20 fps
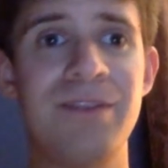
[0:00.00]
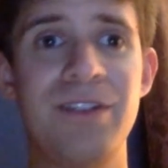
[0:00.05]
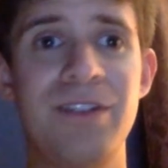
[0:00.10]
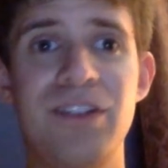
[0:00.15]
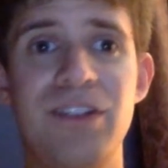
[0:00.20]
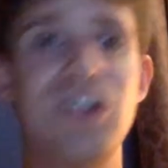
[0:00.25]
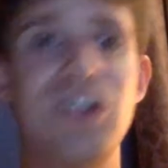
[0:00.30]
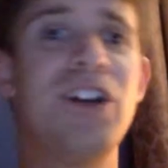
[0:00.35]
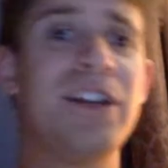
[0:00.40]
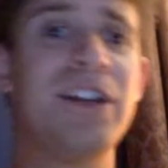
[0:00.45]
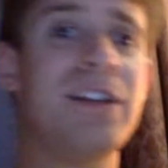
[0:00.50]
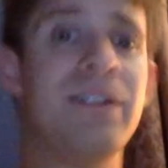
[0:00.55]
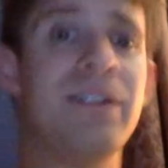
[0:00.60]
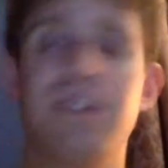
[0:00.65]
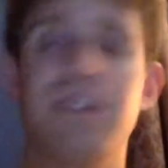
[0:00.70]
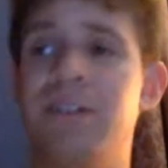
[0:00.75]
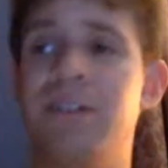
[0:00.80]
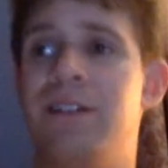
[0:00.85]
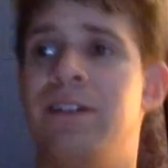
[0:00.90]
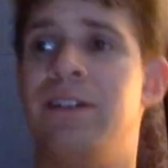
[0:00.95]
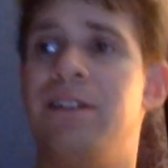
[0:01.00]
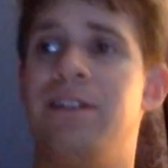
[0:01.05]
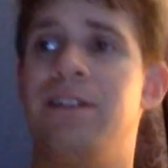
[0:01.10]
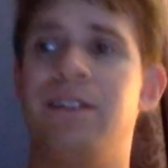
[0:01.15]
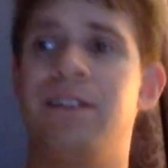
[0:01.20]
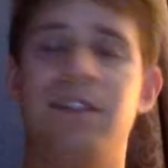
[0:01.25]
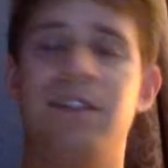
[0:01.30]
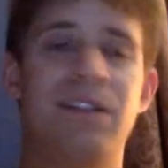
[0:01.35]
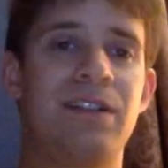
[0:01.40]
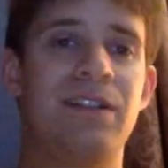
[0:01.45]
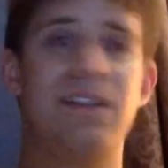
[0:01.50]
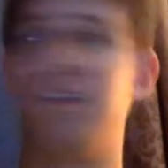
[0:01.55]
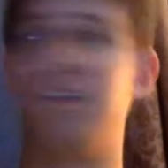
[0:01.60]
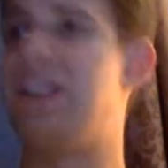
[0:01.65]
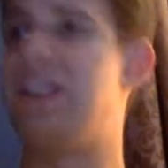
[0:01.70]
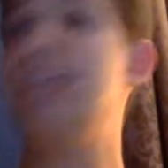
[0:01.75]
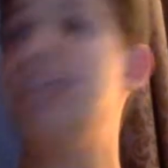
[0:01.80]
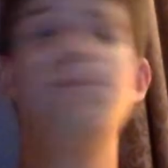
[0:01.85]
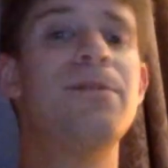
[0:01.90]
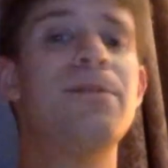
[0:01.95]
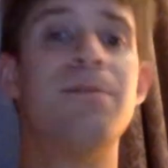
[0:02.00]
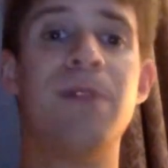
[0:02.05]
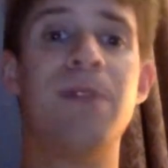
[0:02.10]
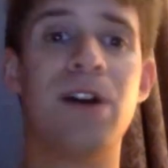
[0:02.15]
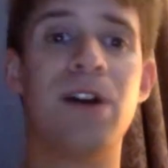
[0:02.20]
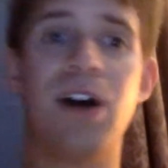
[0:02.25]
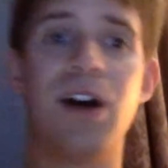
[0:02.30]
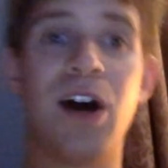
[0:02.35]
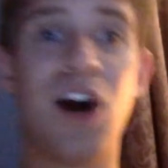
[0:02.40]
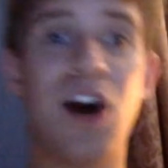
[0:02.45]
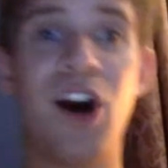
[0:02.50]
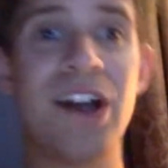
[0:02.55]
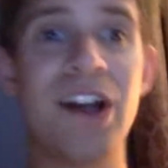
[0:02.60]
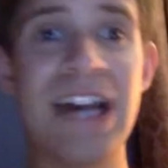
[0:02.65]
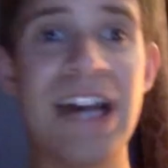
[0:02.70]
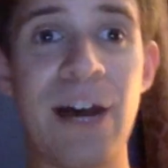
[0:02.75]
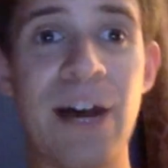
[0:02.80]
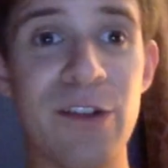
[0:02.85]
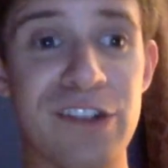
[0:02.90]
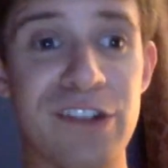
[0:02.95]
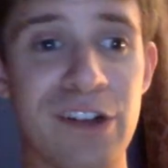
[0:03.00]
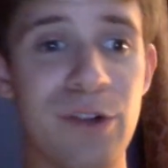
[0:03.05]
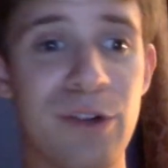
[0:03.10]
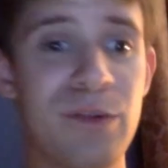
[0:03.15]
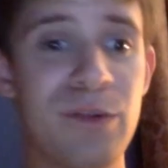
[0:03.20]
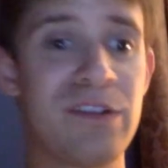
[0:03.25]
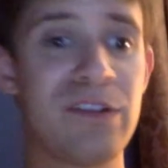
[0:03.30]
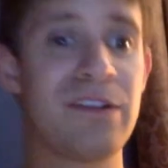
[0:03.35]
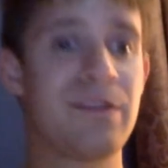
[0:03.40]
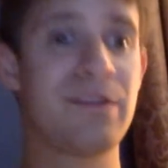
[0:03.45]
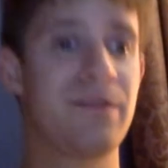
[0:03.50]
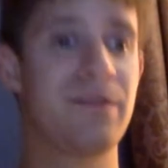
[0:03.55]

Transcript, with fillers: Good. Keep them on house shows.